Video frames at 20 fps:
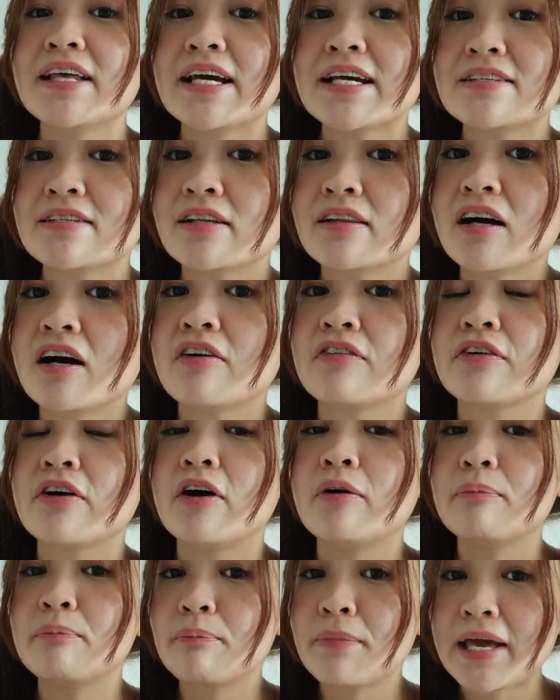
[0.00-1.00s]
there is a lot of
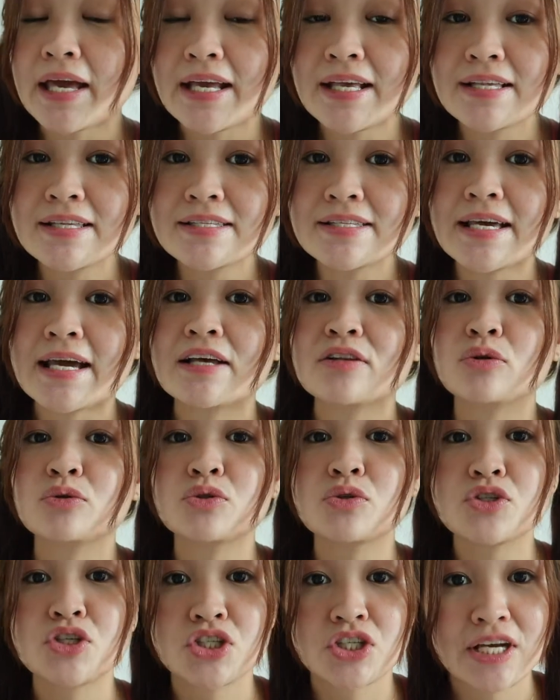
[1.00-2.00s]
comments and
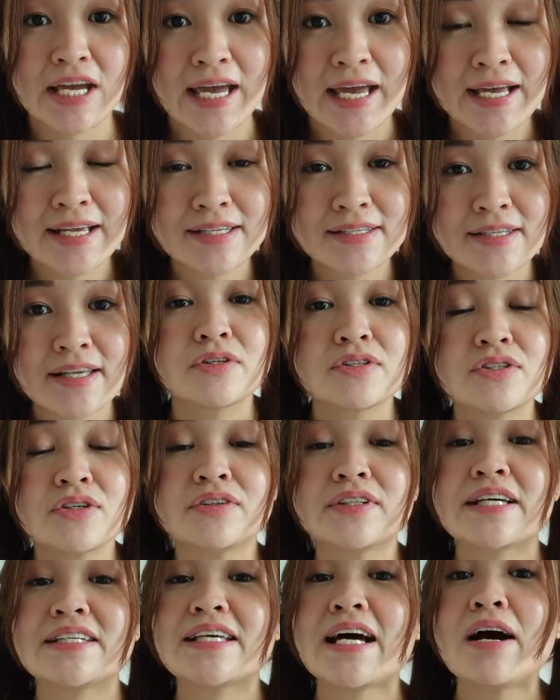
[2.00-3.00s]
also shares. So
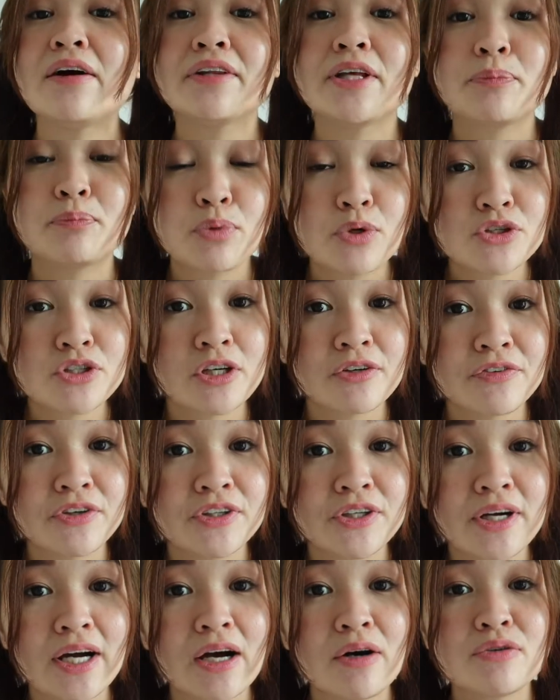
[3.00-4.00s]
that's how they push your
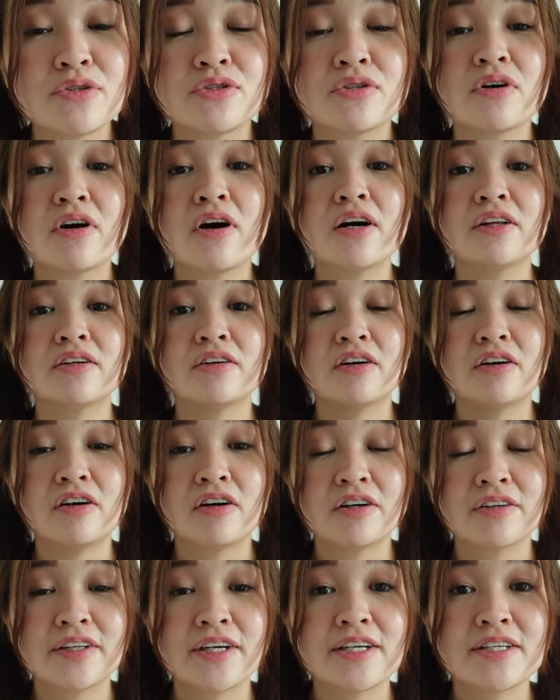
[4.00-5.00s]
video out to all the
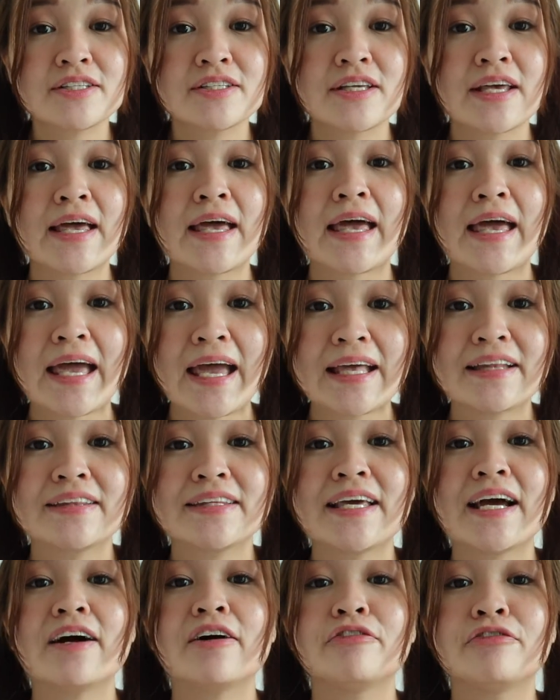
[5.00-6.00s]
audience at
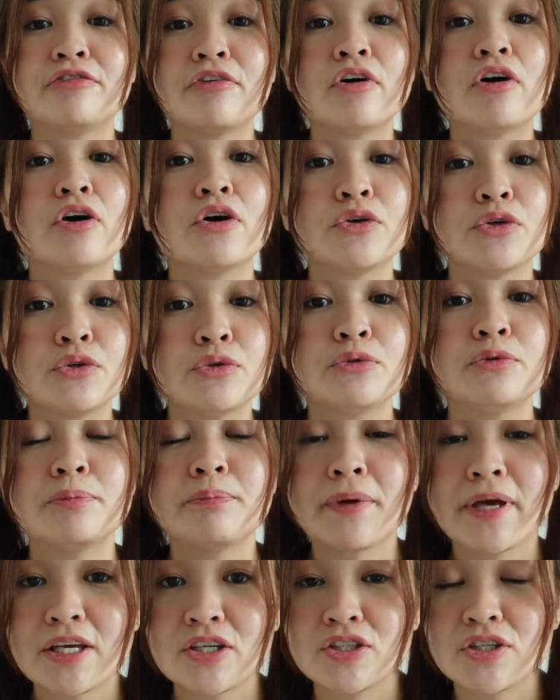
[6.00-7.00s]
their For You
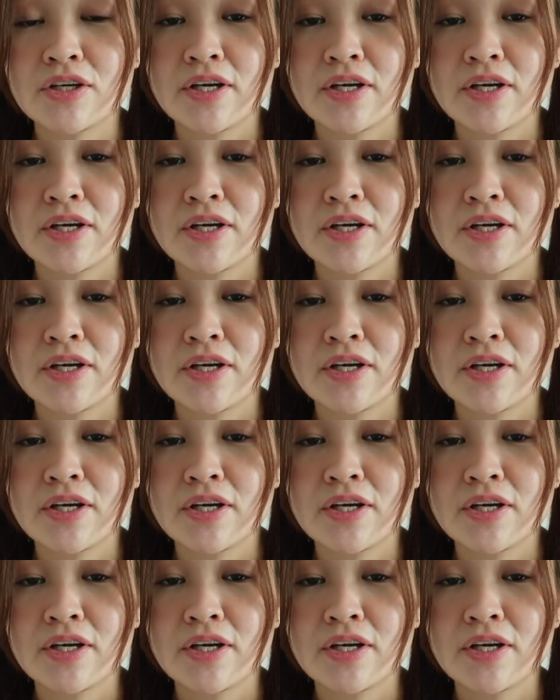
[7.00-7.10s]
page.